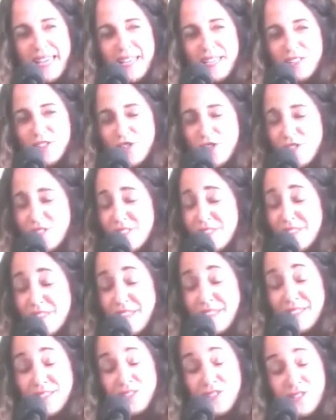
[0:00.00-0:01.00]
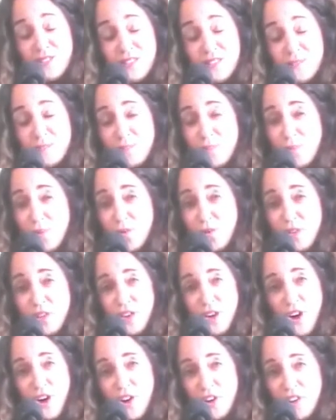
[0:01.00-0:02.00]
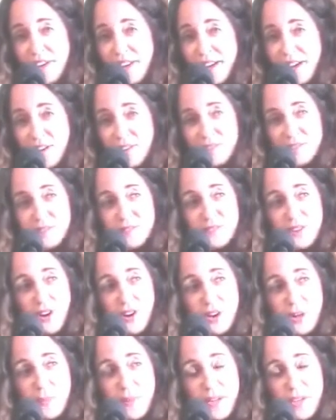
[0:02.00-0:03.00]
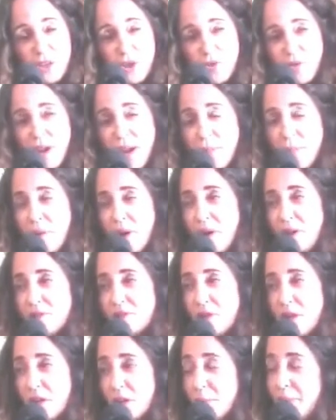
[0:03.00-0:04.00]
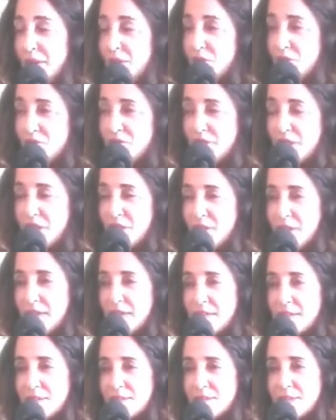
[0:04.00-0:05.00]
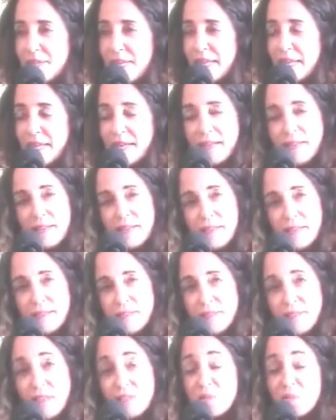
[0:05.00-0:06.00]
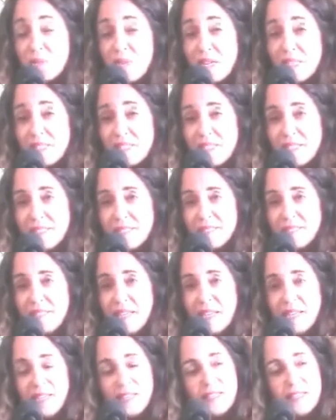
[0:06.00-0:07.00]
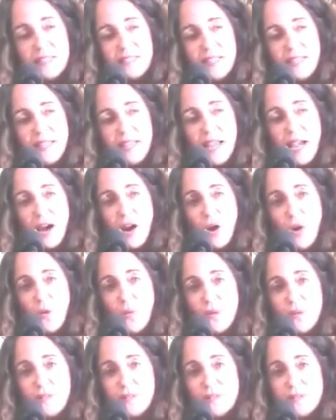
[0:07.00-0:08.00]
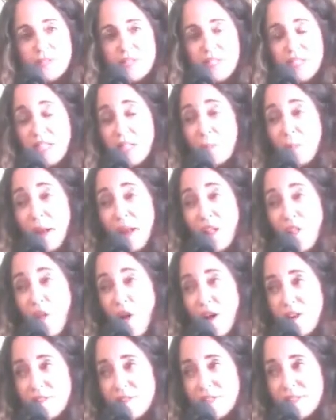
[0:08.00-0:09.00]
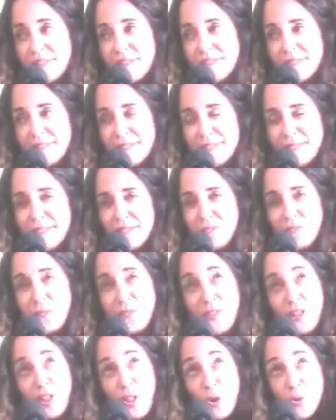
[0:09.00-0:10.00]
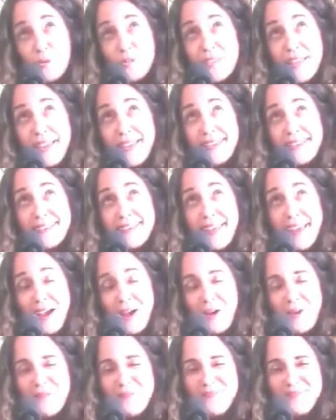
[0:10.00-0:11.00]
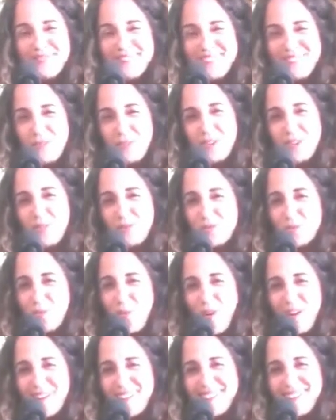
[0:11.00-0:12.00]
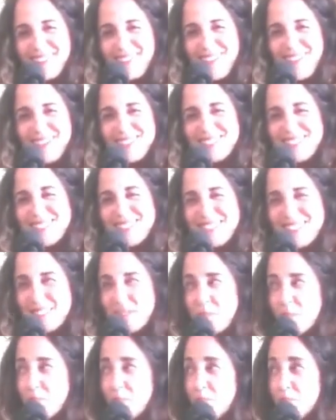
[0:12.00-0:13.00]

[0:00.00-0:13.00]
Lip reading: And she said, just pour your heart out, talk about your grandma, talk about your feelings. And that's what I did day in and day out, sitting in my closet, the clothes hanging down, one of those walk-in closets.